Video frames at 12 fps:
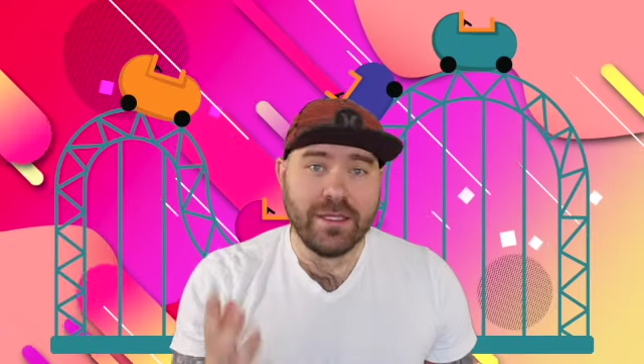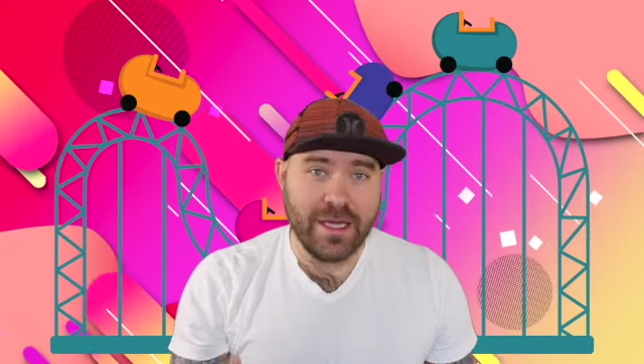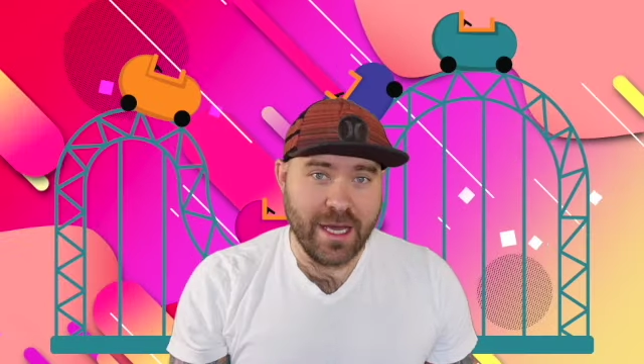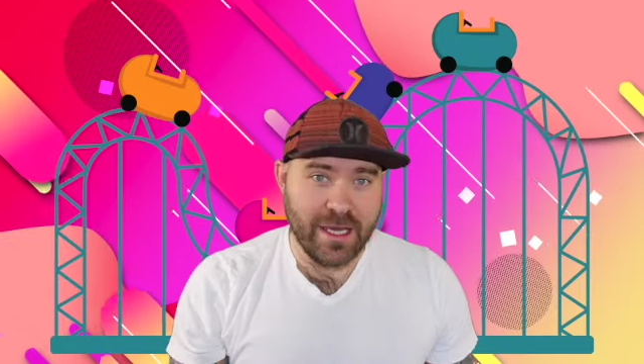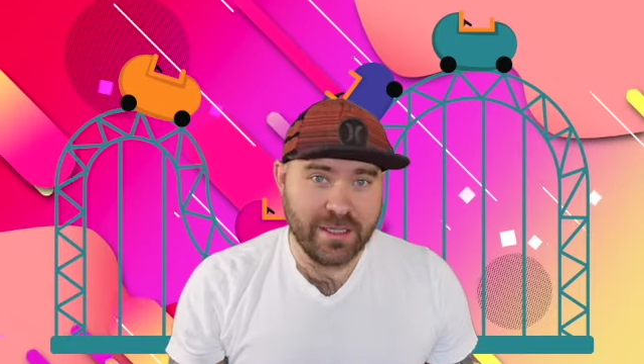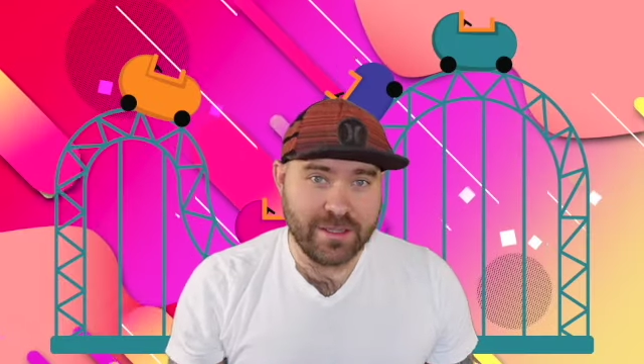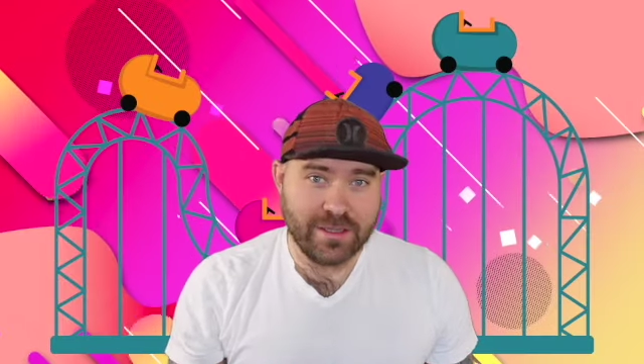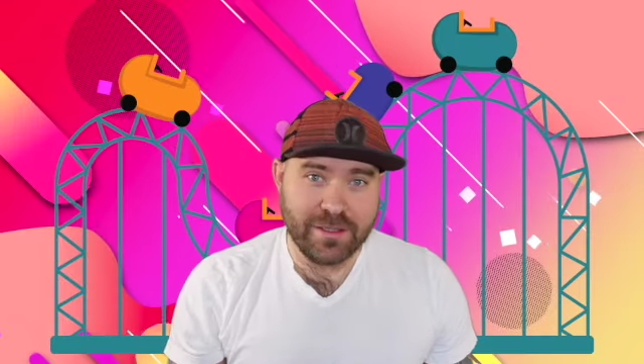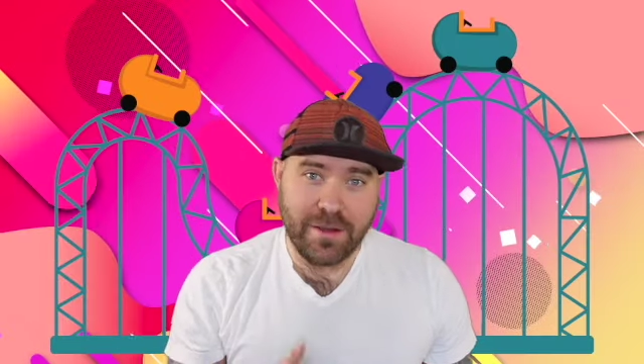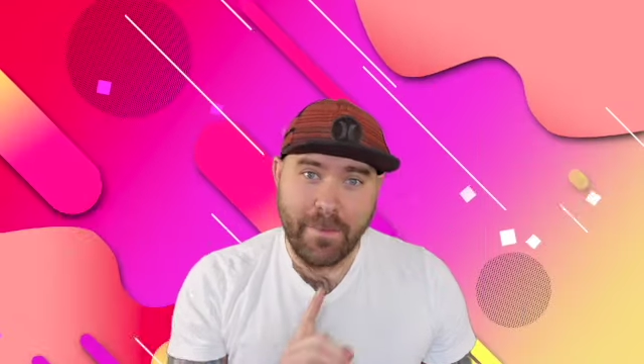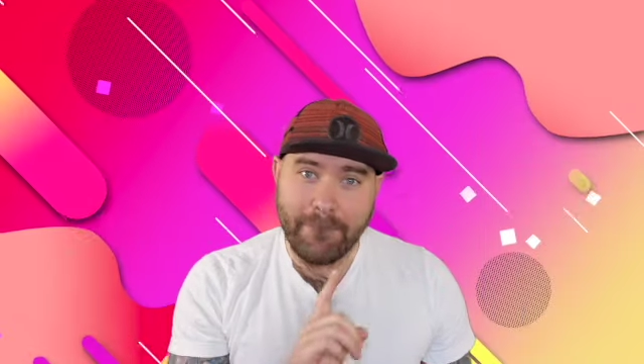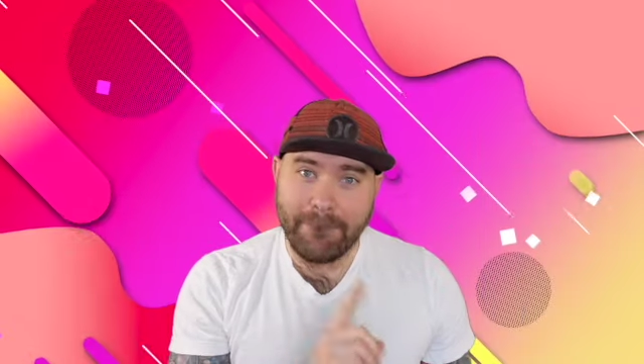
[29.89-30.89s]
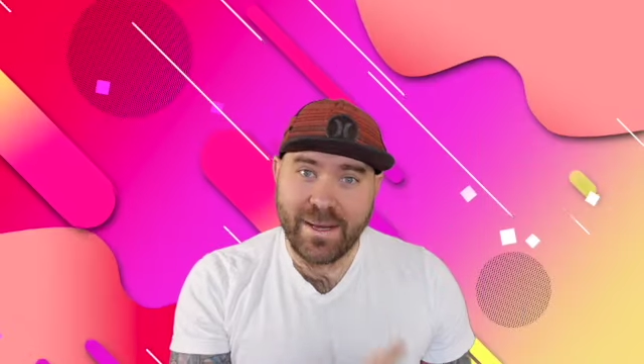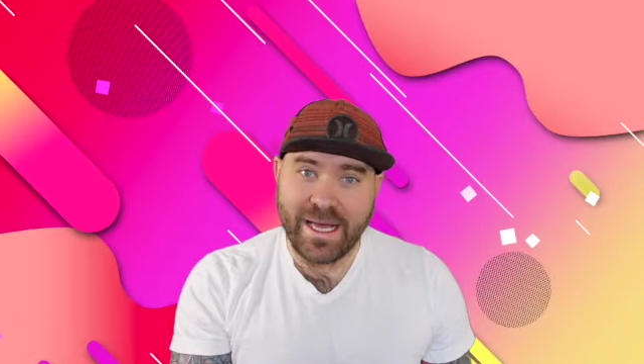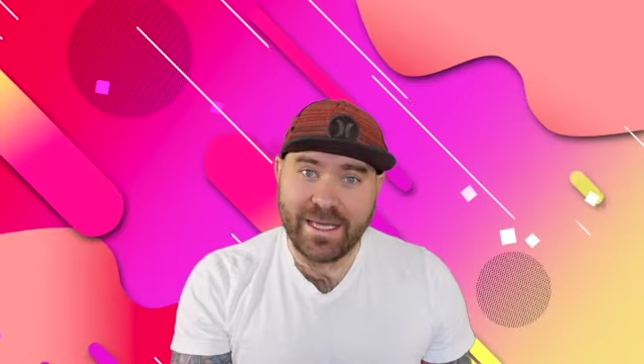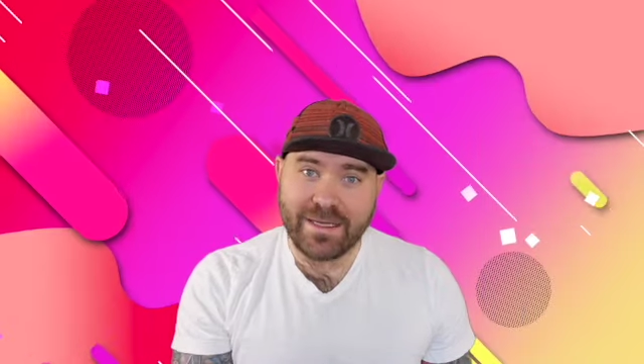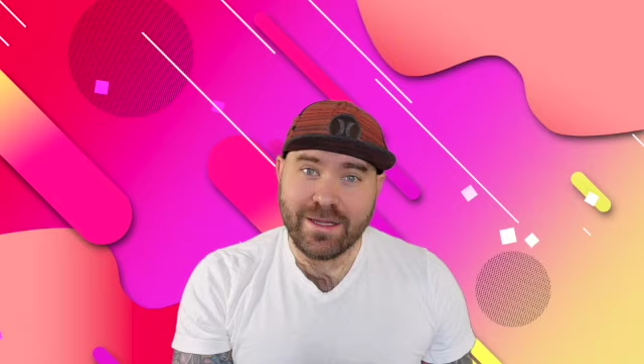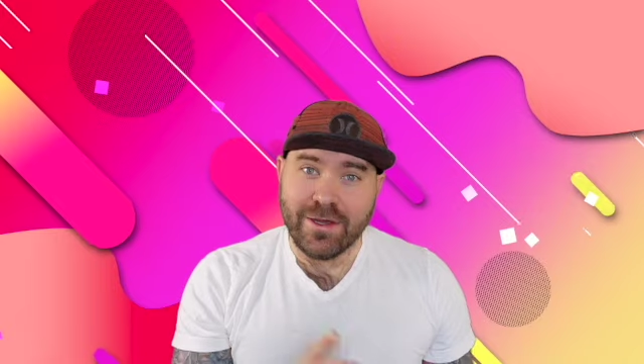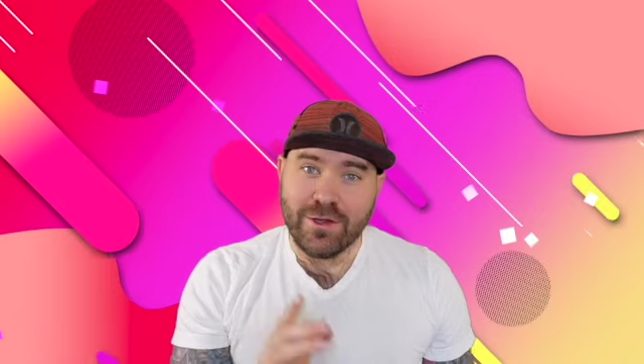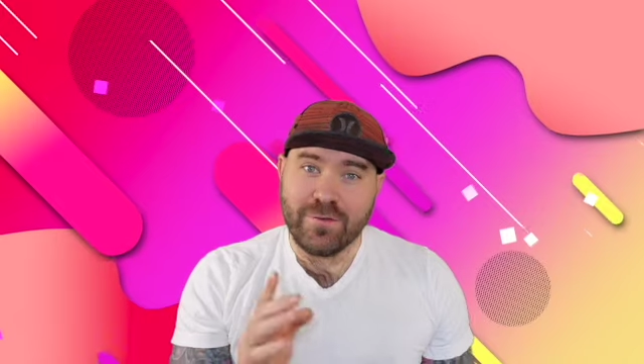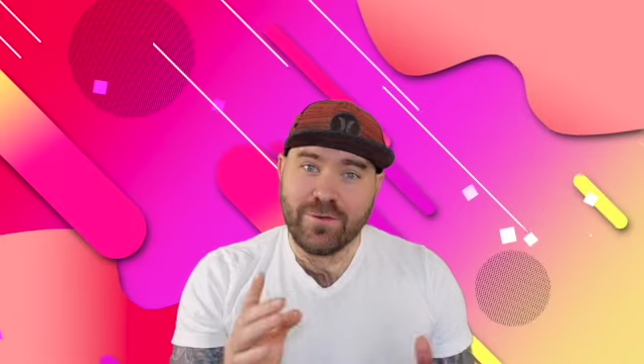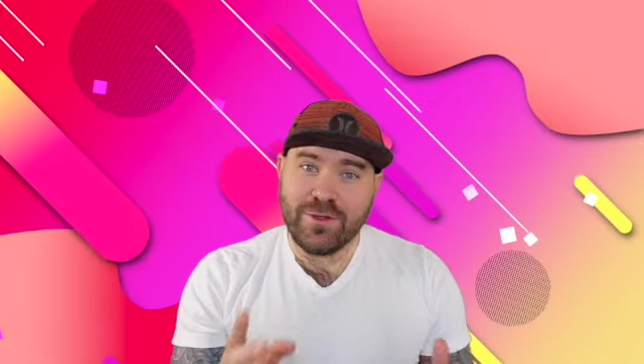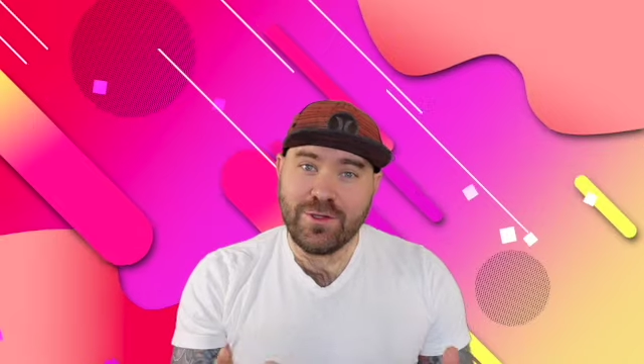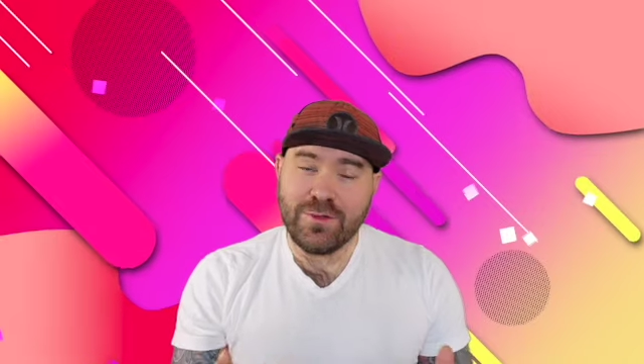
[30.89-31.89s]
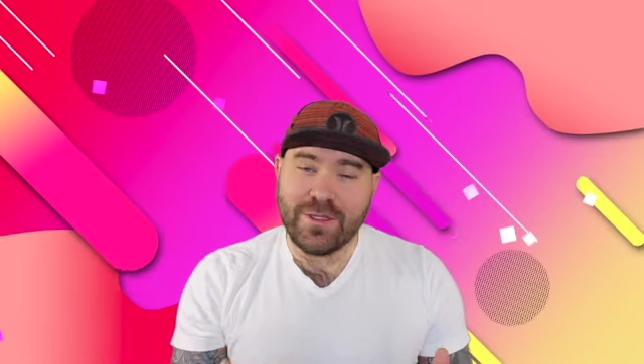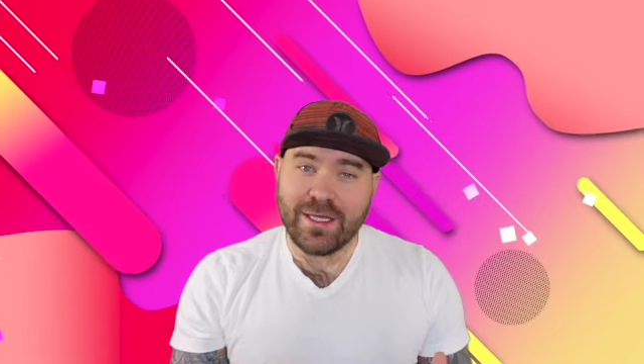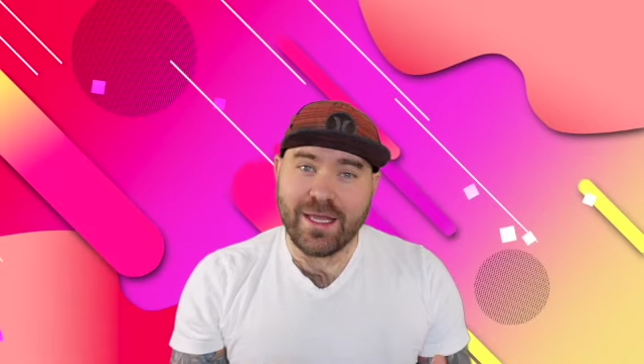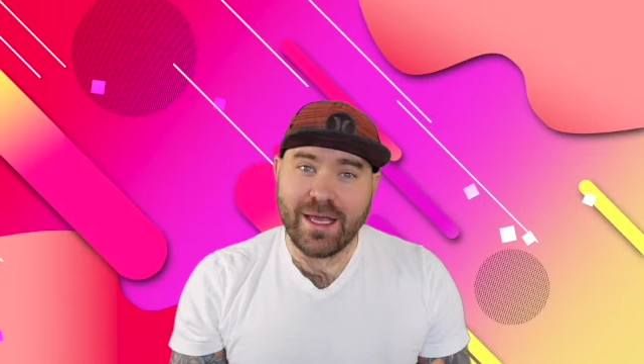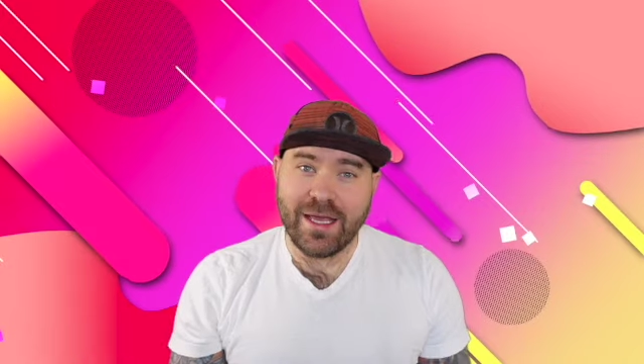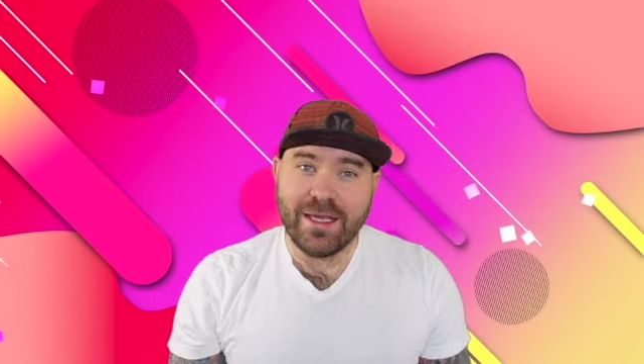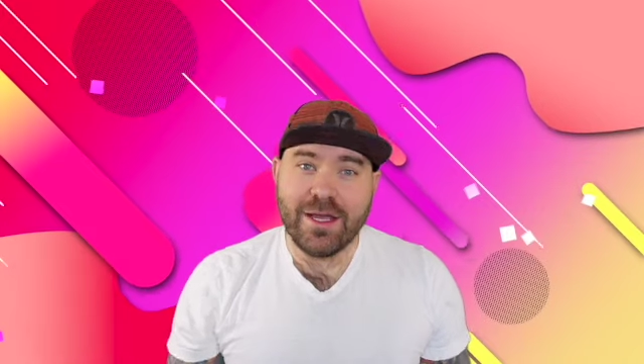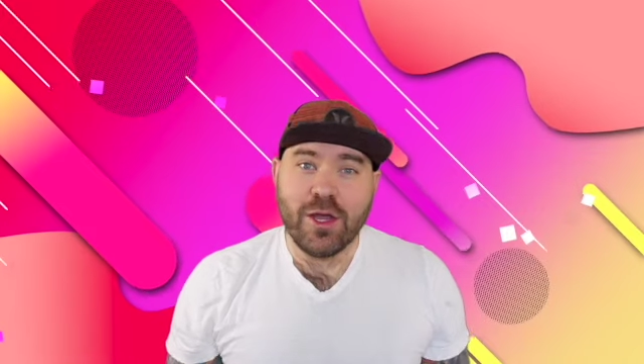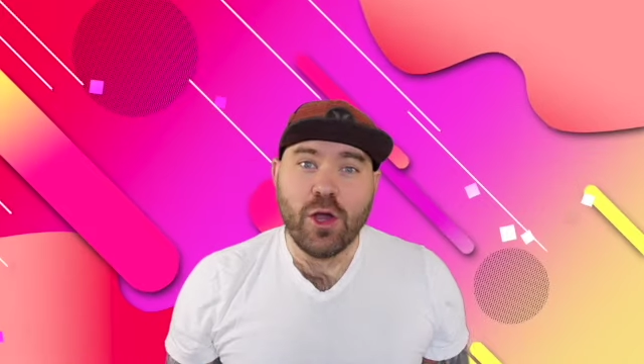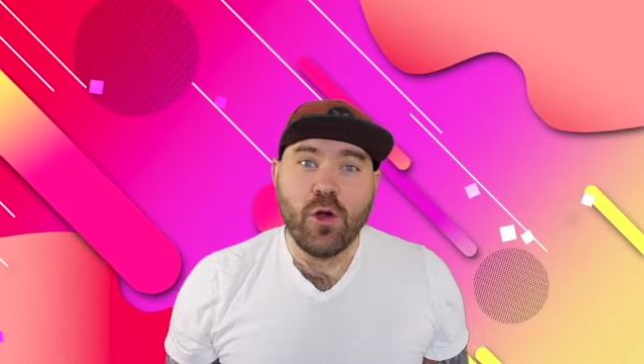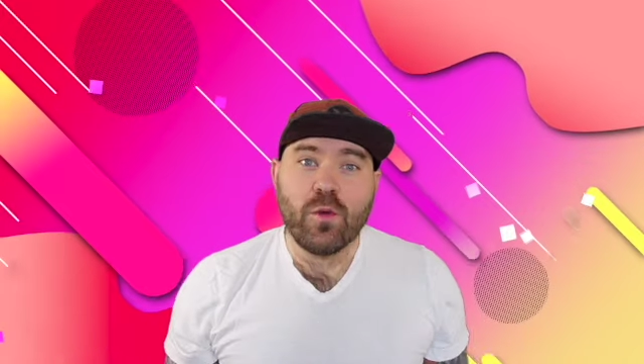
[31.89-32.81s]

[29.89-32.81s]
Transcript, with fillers: Yes, but for you today,